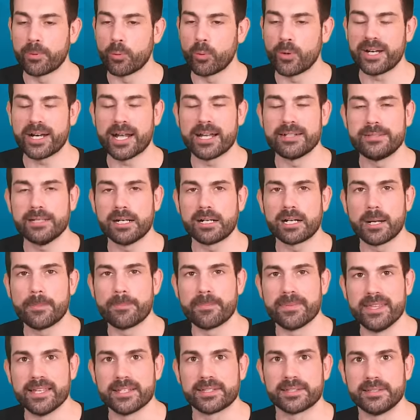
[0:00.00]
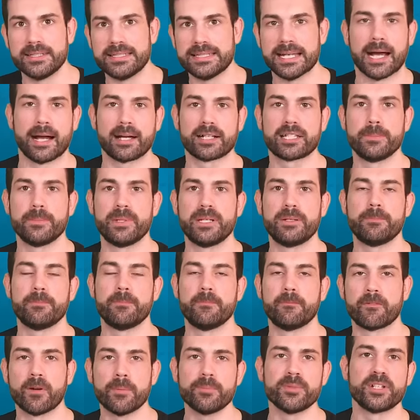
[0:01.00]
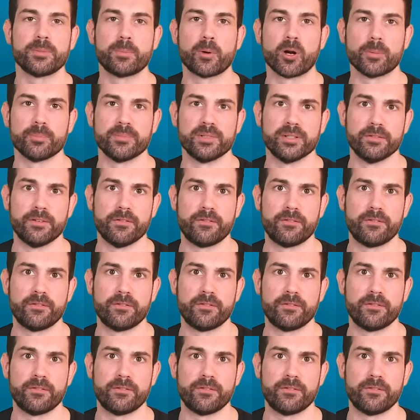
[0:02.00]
point, I dug up this document from the Department of